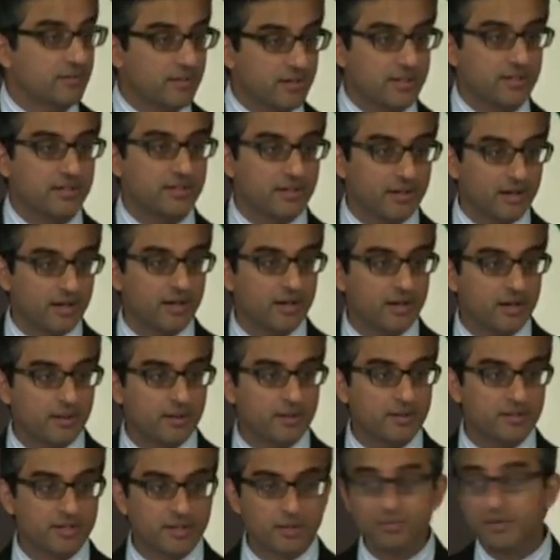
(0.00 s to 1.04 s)
Right?
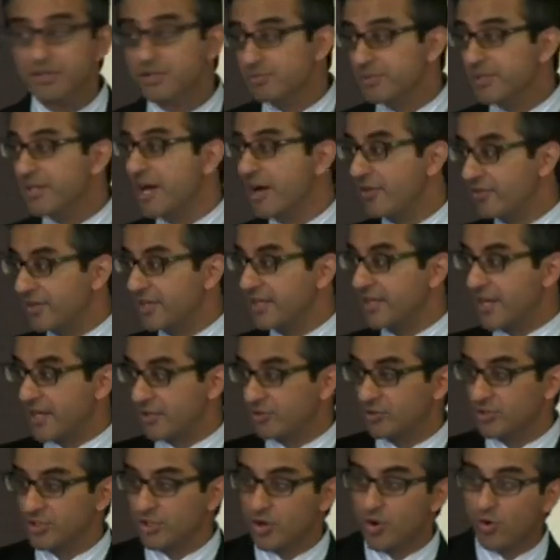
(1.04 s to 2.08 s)
Uh, the abridgment now they can
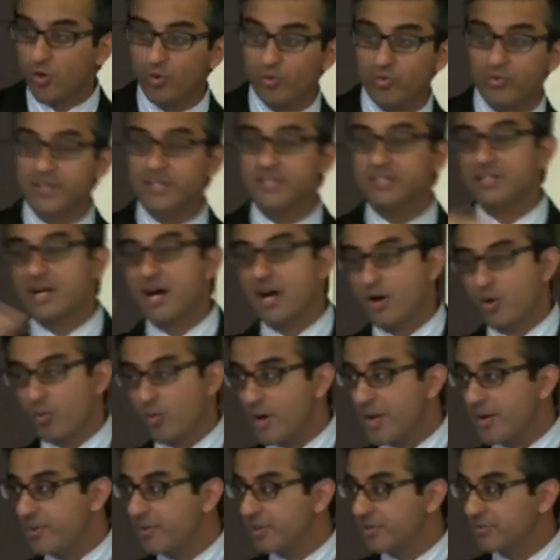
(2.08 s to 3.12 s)
actually go the entire
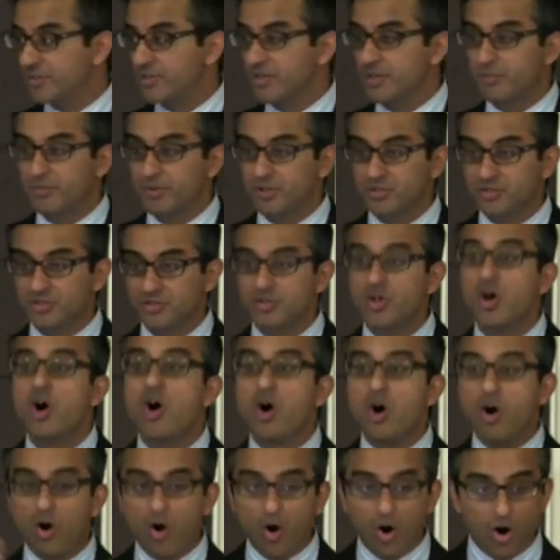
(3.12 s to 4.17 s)
way because it abridges
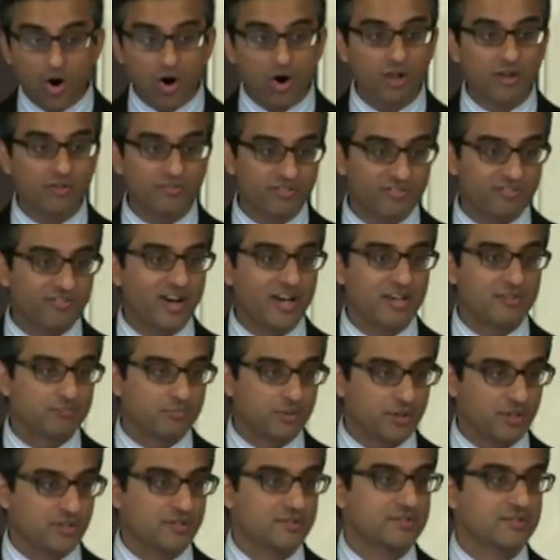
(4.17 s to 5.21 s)
all the five
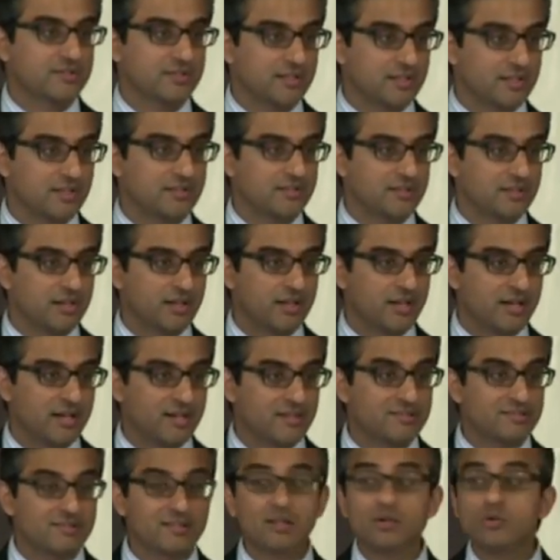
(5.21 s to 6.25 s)
books. uh,
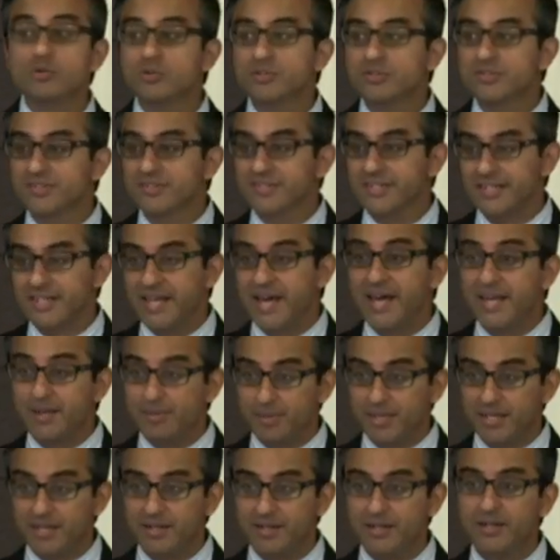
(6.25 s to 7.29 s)
excludes the
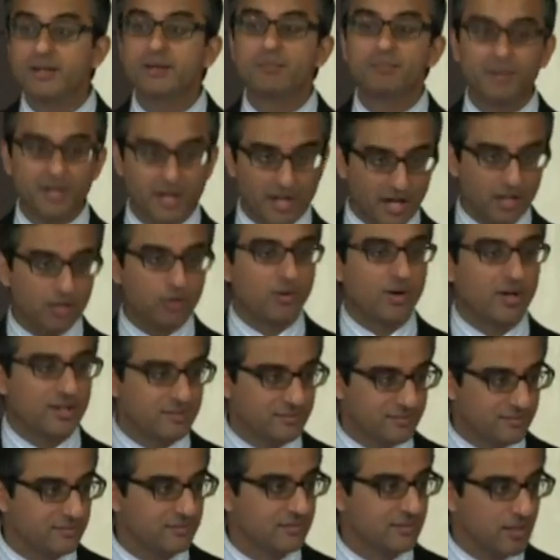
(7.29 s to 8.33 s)
anatomy, but
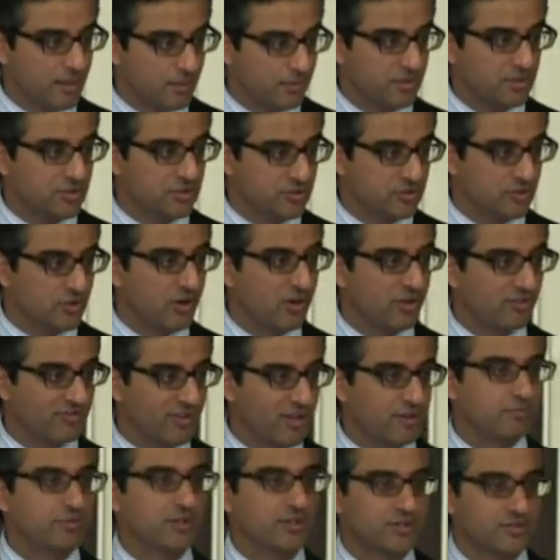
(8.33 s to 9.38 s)
otherwise abridges all
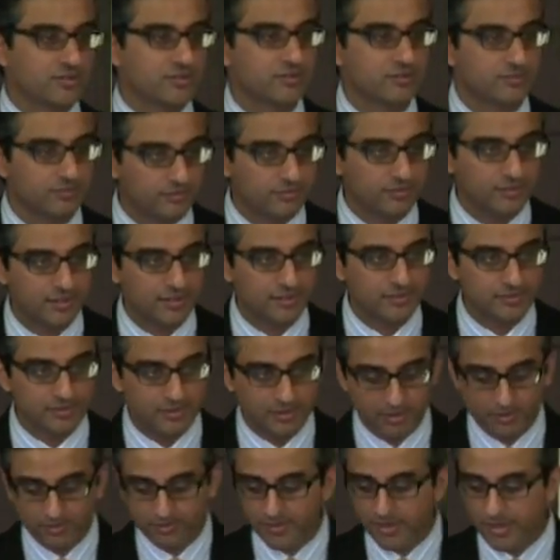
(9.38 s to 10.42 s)
five books. Right?
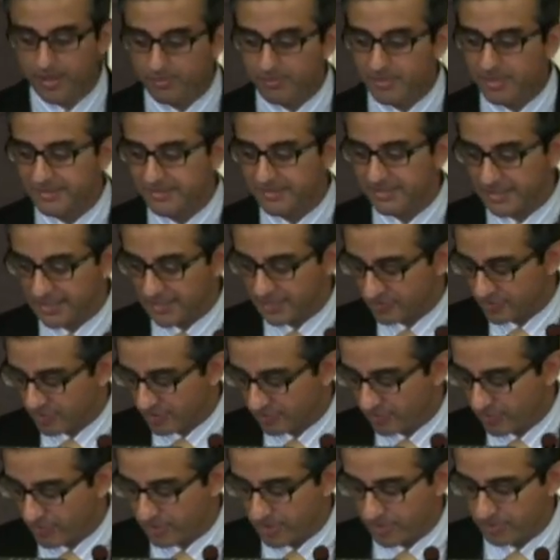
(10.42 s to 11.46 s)
So it makes it
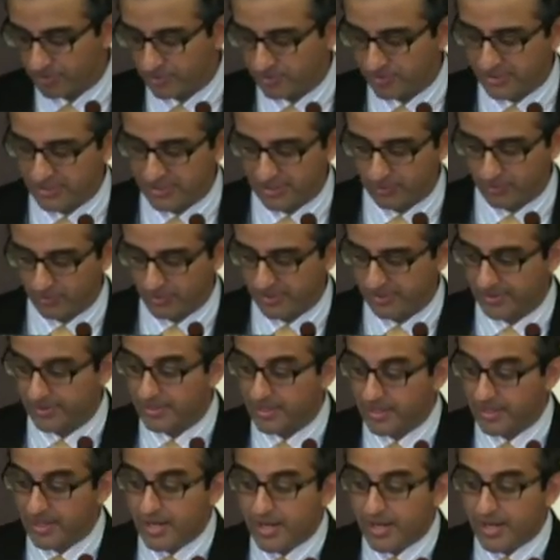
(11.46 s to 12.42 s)
easier for people to deal with.